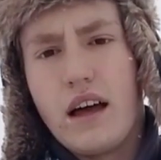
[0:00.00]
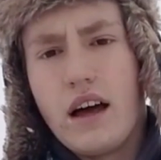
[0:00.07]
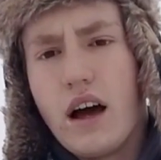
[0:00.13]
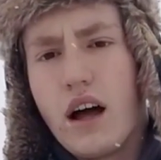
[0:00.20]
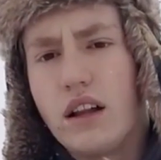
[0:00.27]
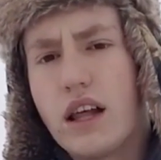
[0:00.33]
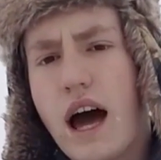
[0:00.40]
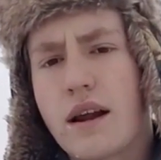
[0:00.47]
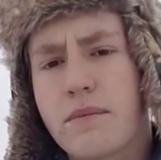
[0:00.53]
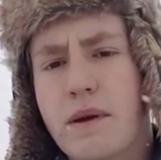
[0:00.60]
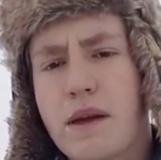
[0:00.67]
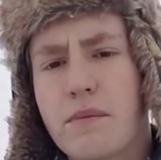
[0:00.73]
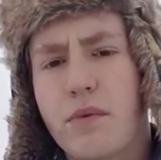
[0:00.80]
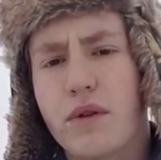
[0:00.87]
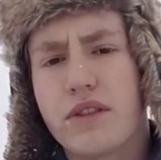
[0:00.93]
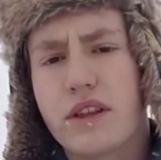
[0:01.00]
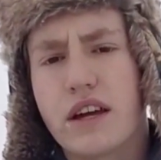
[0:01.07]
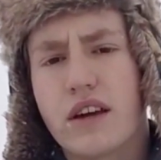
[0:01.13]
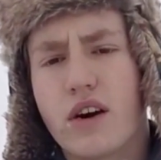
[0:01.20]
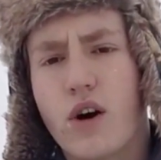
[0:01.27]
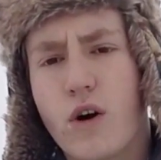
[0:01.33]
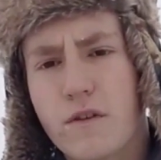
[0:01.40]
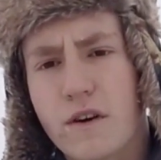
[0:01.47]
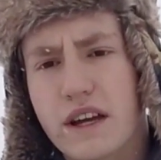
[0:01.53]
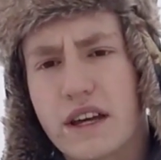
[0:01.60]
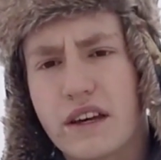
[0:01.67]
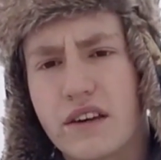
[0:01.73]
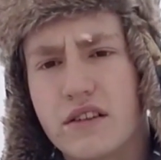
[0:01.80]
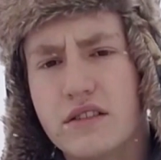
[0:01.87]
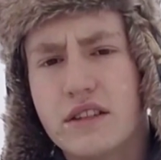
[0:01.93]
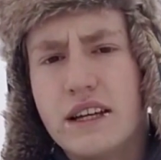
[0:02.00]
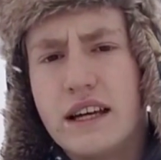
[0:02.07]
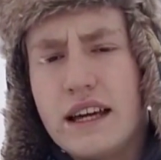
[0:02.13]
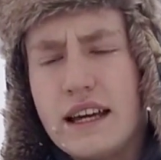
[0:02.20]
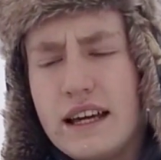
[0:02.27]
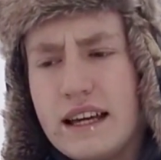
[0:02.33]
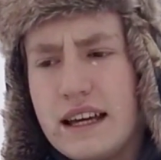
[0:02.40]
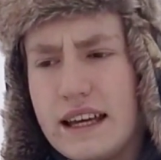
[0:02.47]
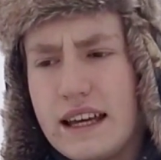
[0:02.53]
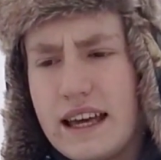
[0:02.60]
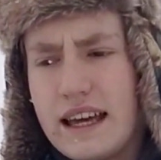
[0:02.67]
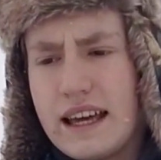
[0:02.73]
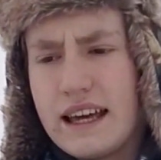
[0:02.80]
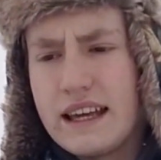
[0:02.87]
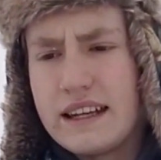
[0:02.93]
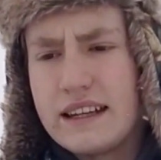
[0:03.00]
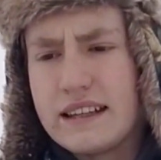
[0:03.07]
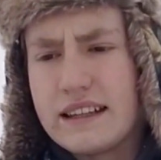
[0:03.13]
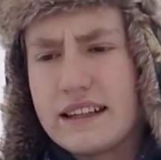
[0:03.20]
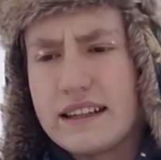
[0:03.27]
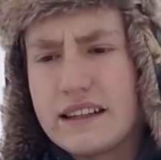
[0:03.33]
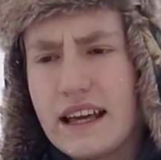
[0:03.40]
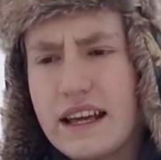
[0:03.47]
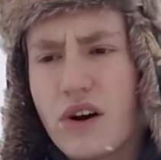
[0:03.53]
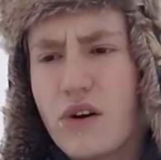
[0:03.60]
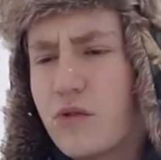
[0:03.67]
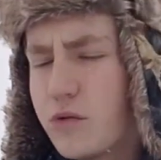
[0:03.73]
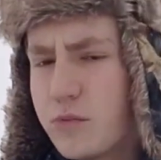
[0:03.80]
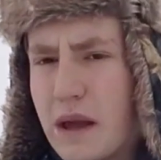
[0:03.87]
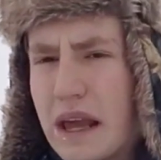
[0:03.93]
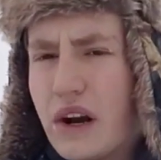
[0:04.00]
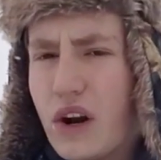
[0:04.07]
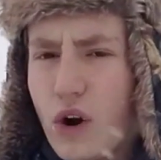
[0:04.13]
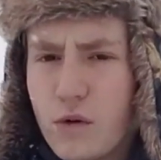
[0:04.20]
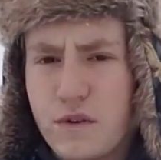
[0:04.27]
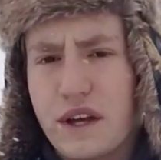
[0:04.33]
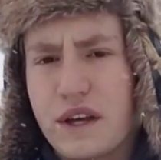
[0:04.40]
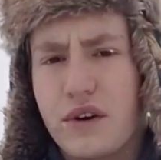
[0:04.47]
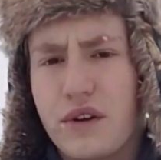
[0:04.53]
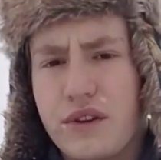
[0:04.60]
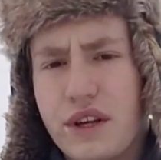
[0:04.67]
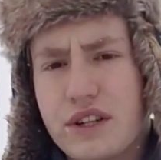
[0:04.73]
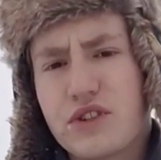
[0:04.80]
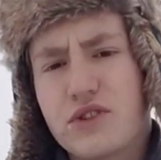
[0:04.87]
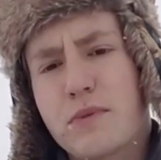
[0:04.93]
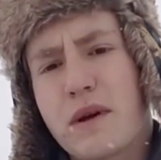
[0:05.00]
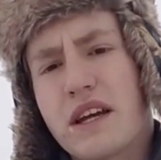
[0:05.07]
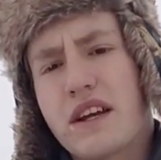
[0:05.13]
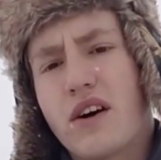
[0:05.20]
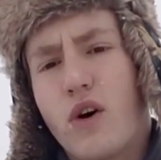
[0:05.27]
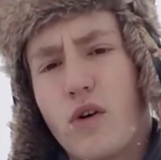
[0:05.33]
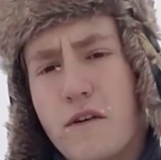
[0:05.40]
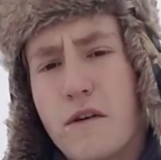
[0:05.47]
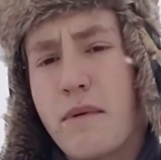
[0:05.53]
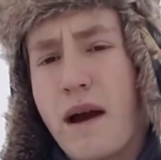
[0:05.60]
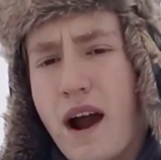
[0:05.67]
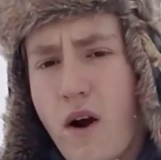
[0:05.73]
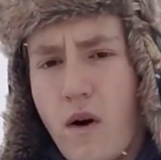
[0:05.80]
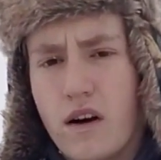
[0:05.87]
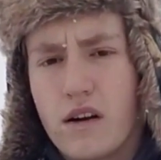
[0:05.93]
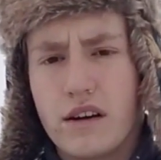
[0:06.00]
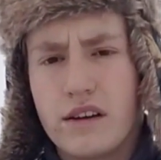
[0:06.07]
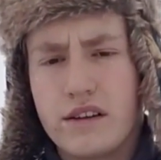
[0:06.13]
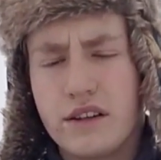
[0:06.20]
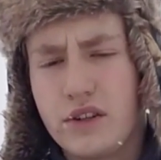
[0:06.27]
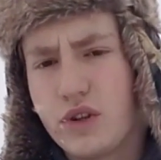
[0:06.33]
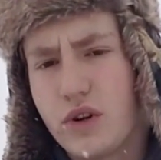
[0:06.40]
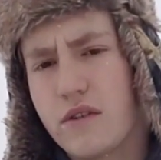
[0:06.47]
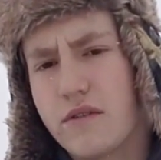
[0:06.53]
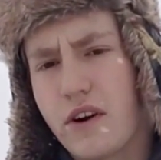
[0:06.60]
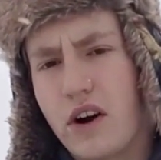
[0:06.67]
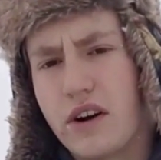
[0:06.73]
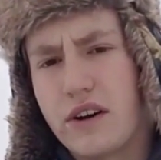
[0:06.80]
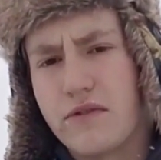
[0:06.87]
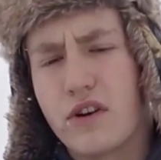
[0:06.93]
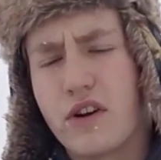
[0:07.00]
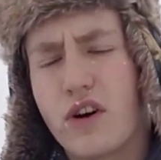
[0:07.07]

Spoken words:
A lot of people think overkill, and they don't mean overkill. They just mean overpowered. The two are very different.